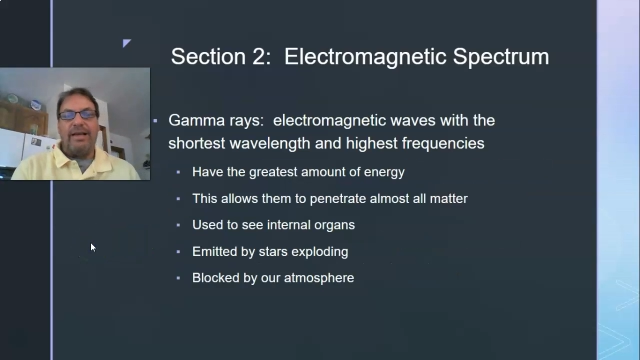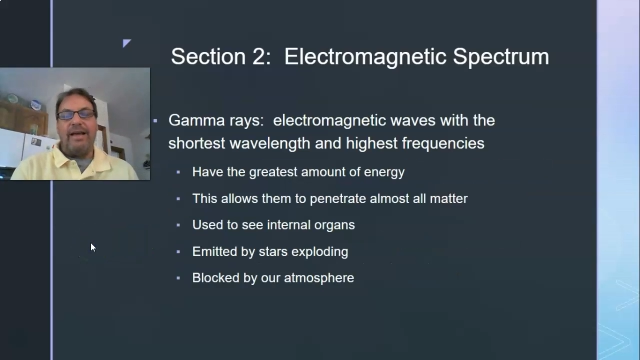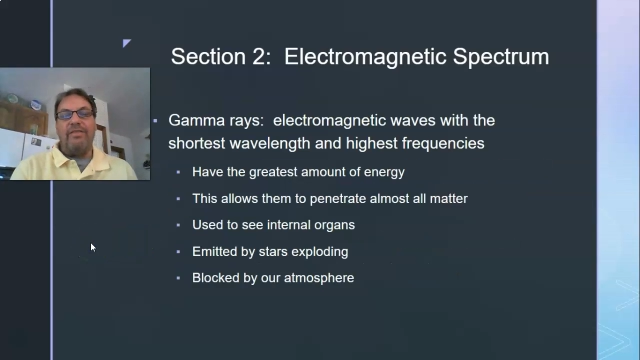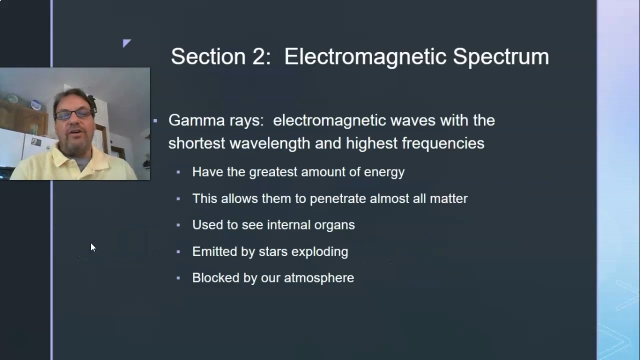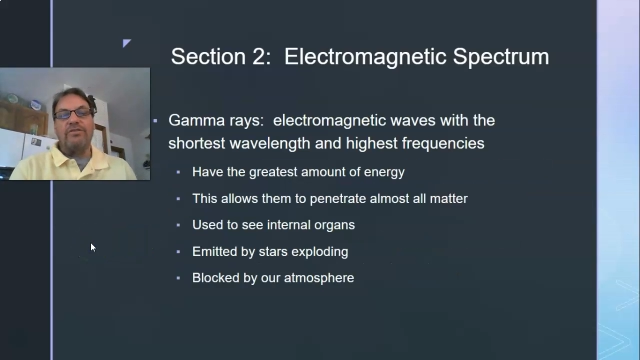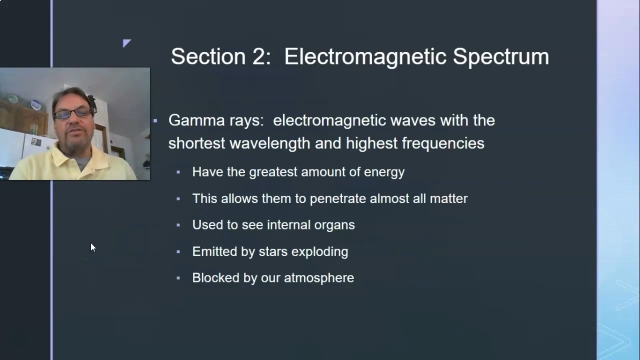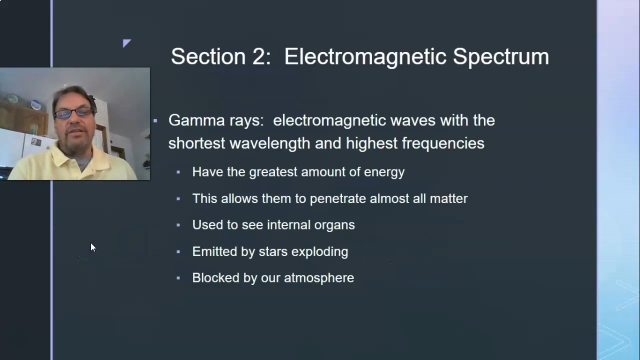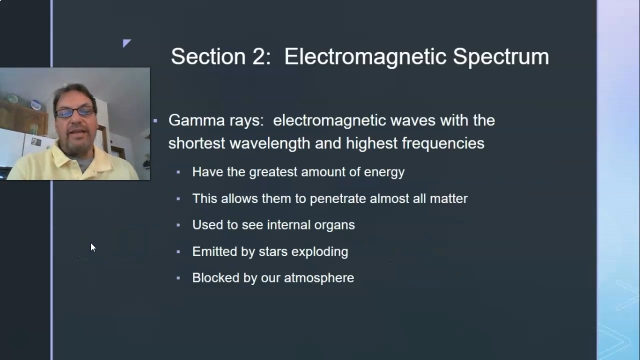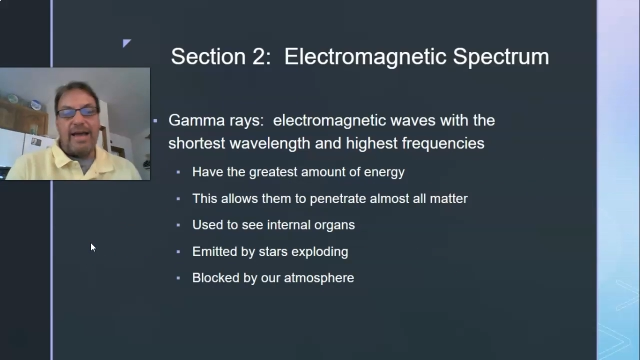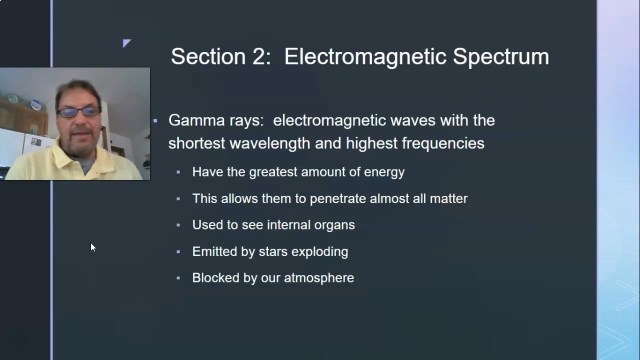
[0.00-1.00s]
And those are
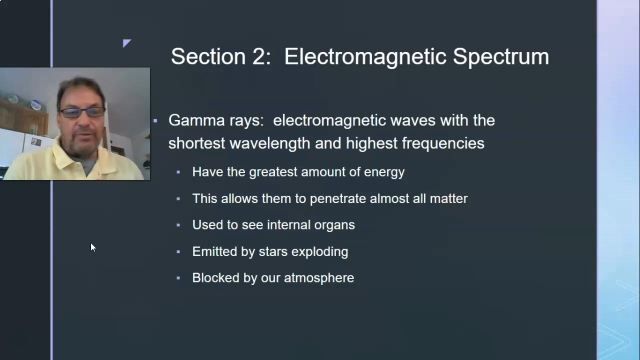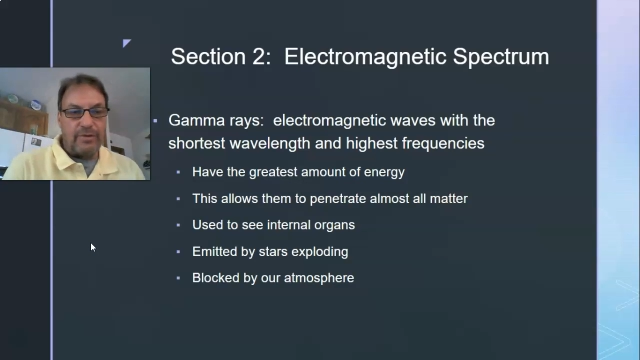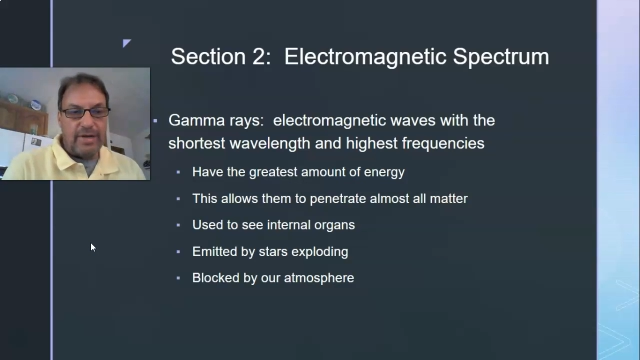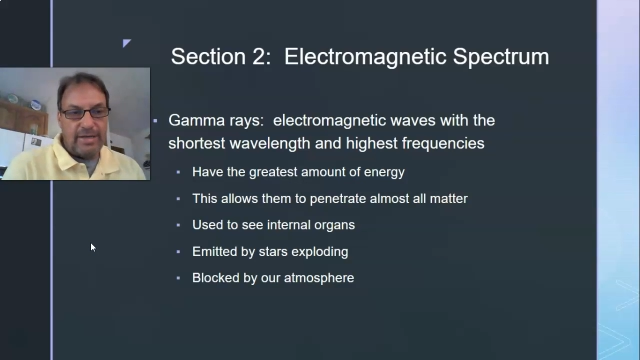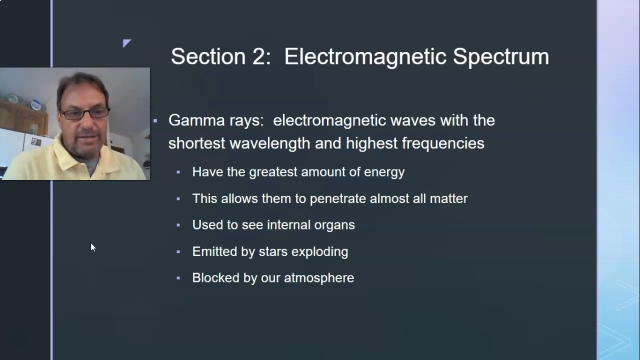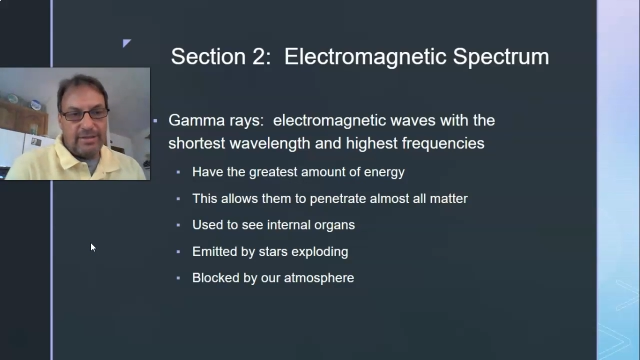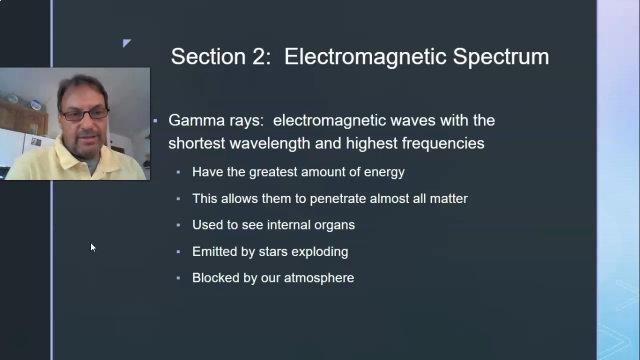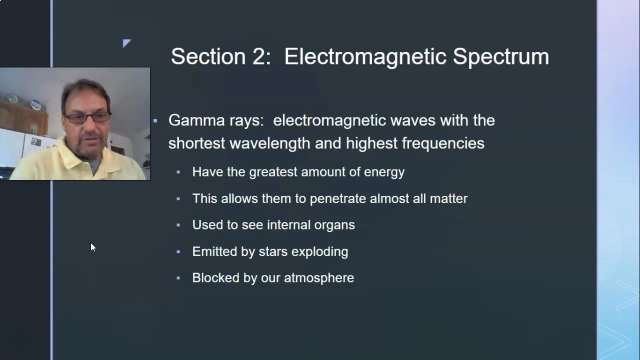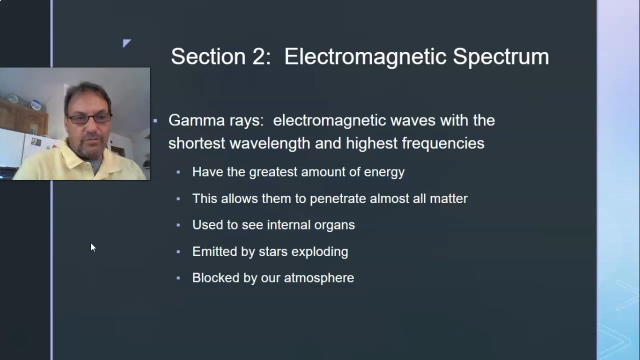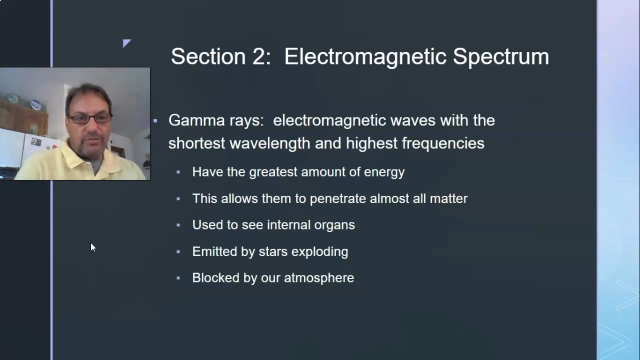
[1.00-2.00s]
the gamma rays.
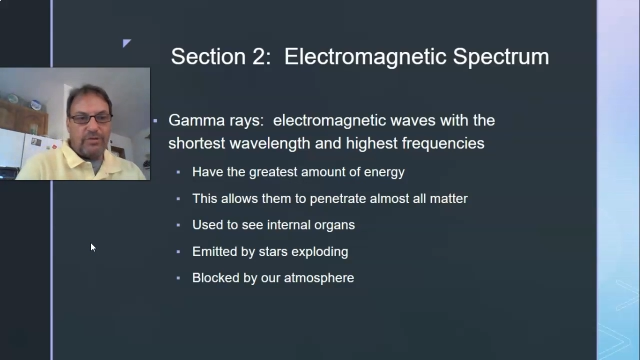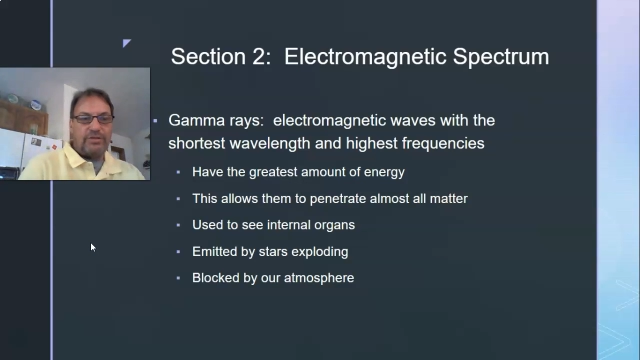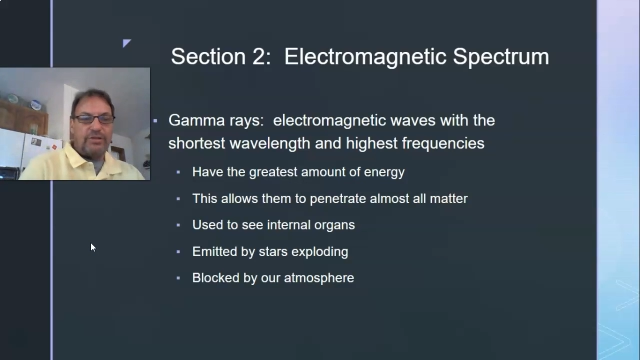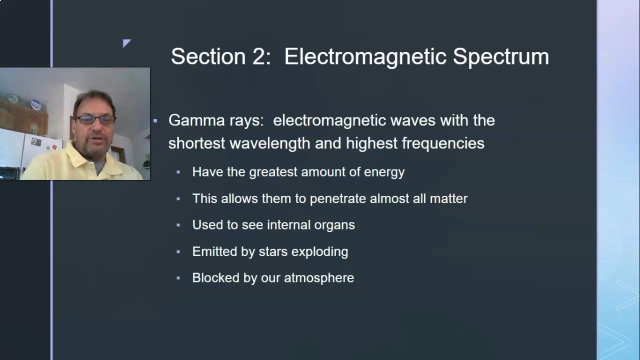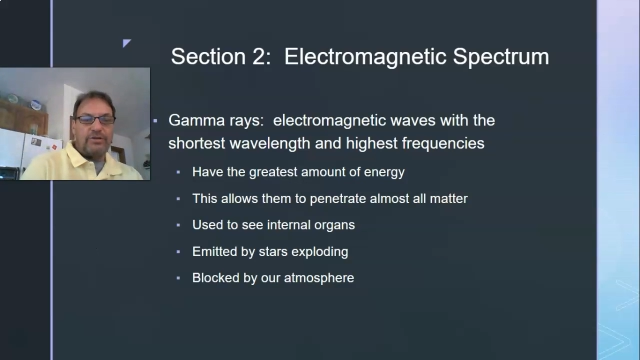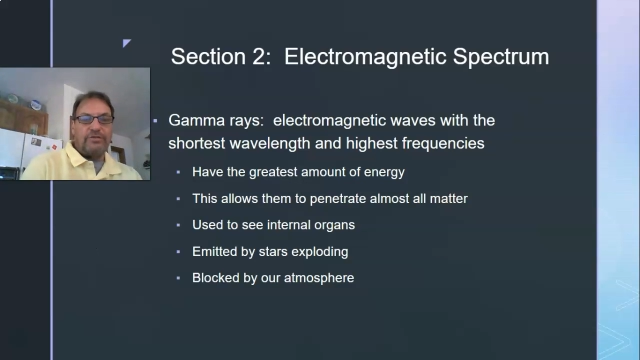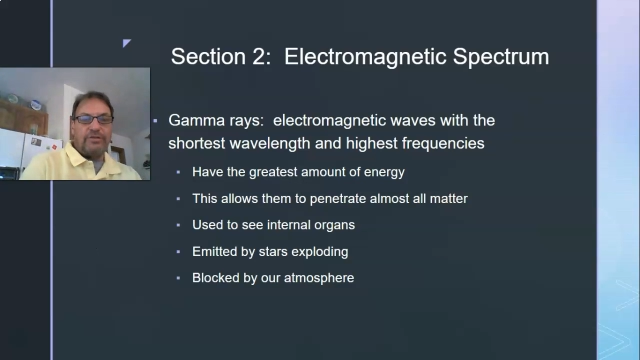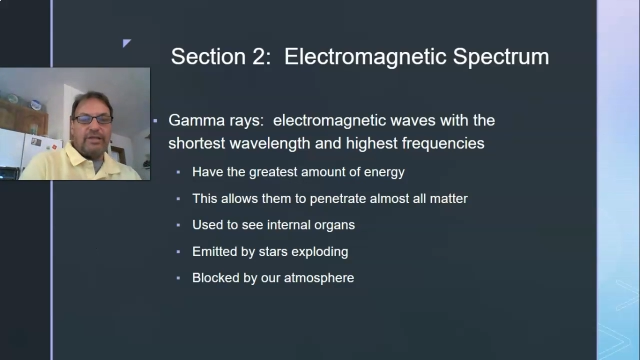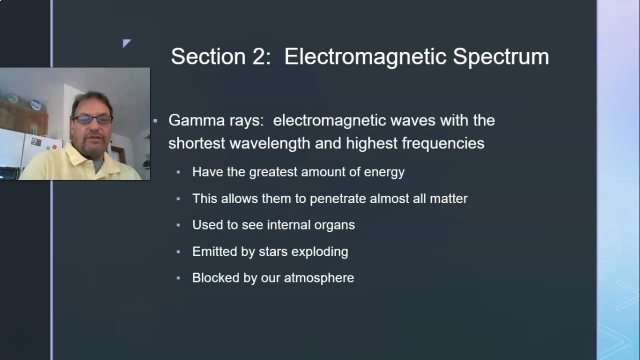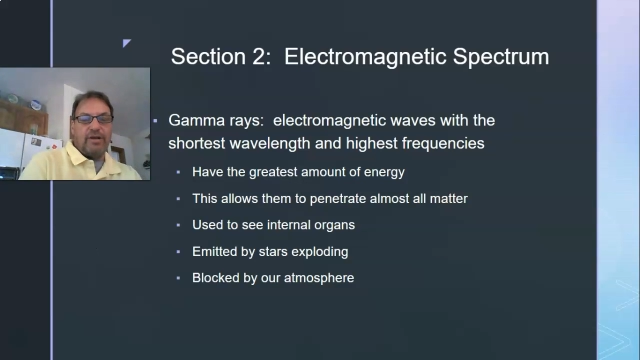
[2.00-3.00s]
These are the ones that turn
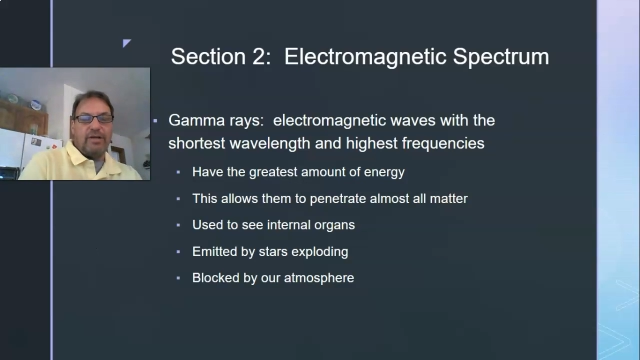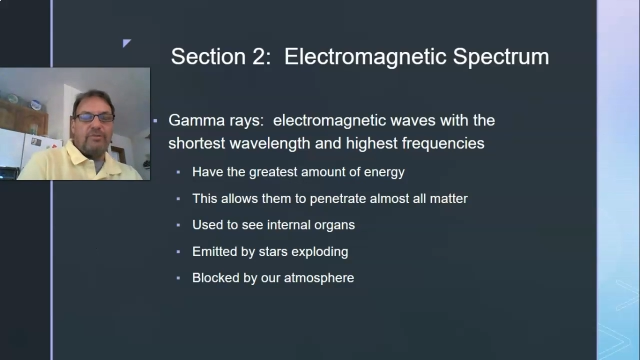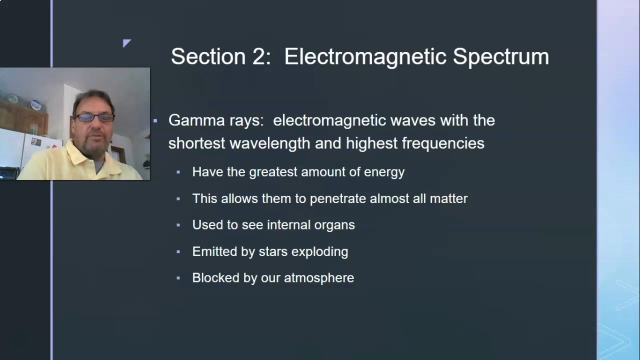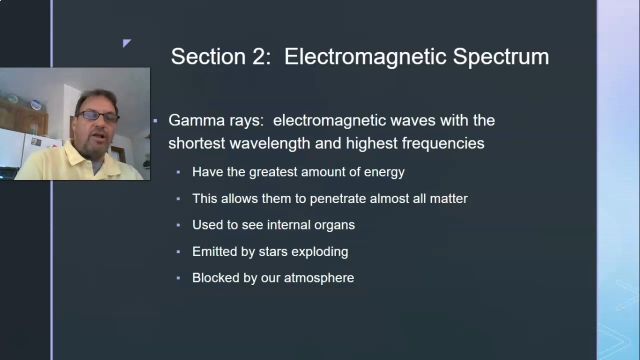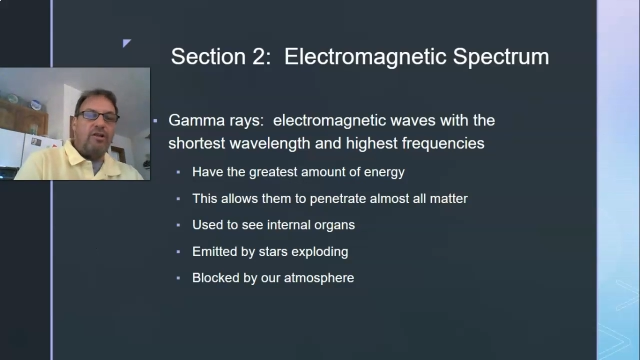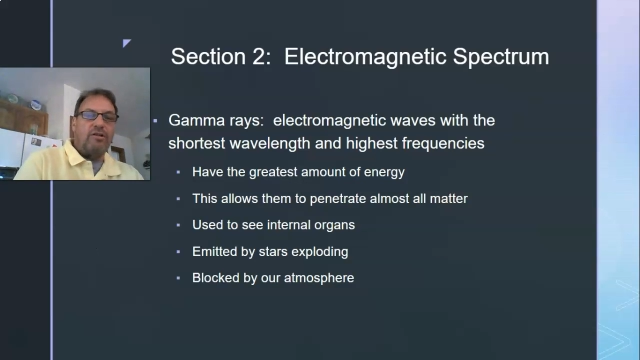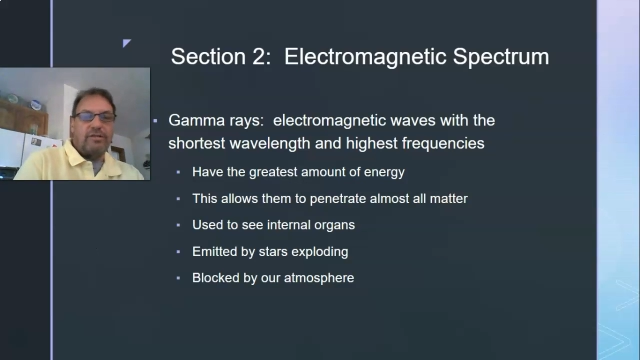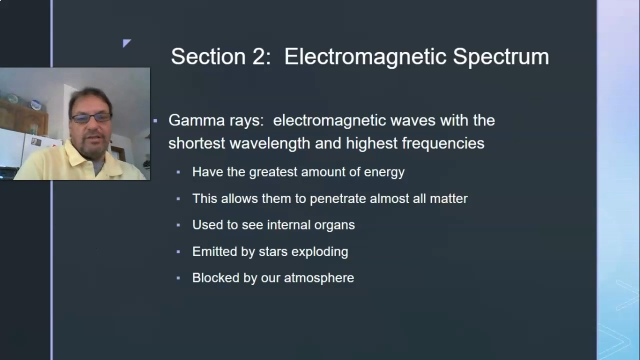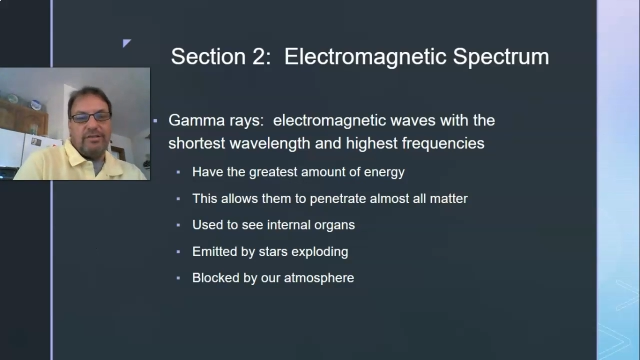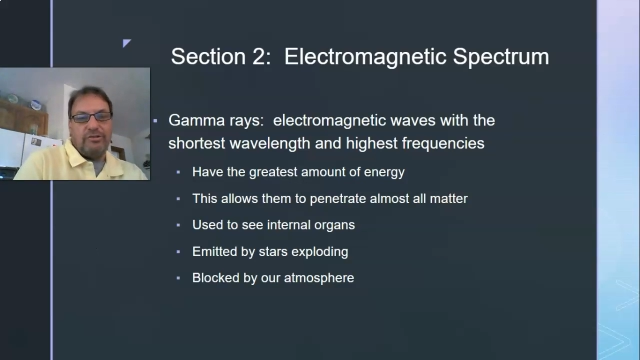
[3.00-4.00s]
the Incredible Hulk
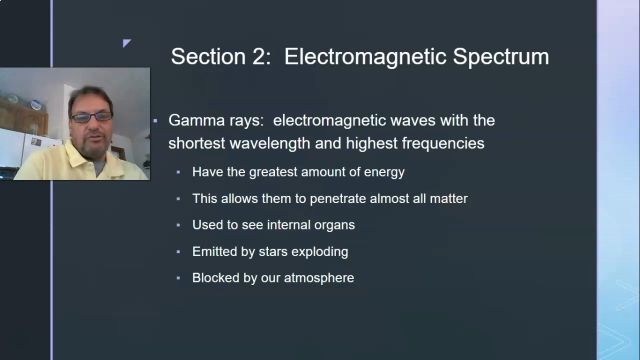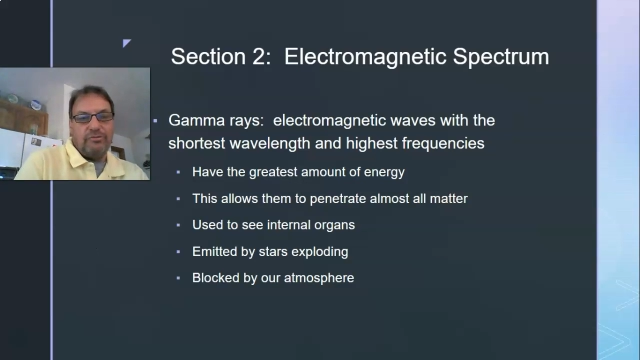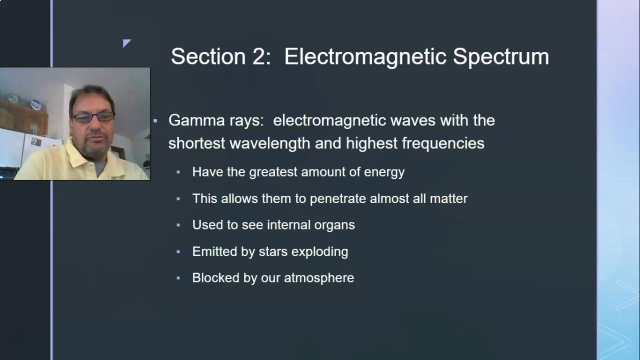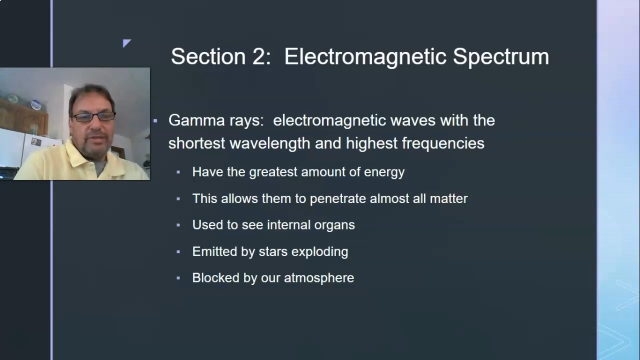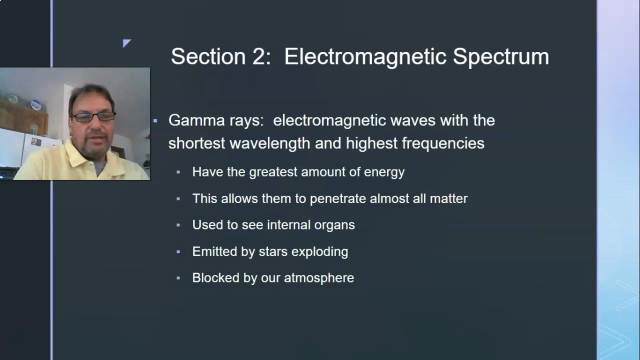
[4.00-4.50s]
into,